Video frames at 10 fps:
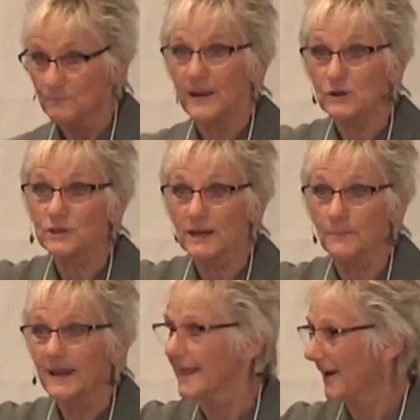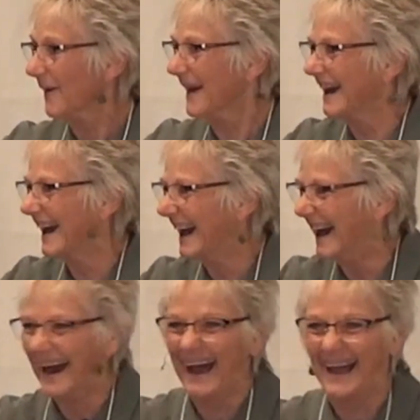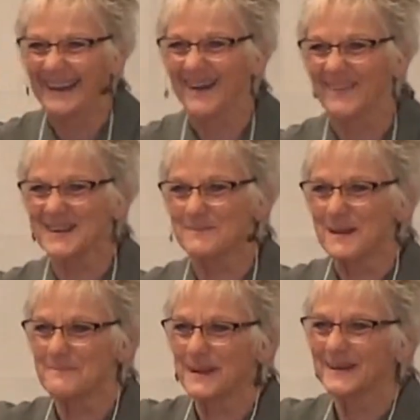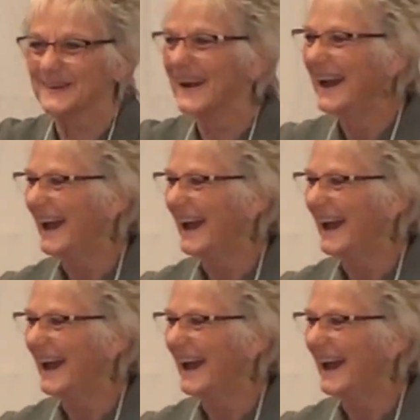Peter's going to be there. I can't wait to meet Peter.